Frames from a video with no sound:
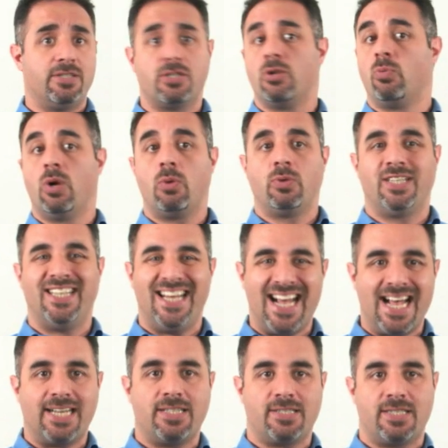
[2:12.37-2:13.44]
So what would
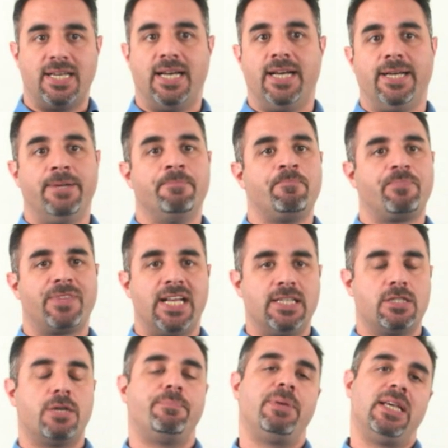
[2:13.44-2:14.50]
Nana say
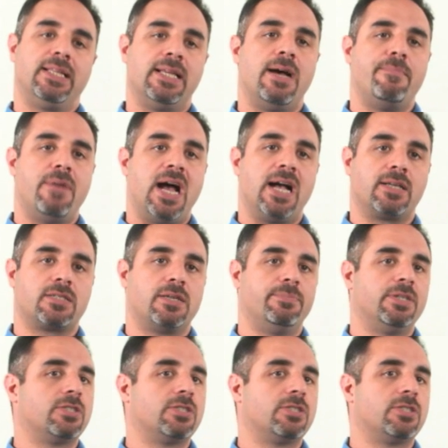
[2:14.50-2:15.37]
ends up being that maxim.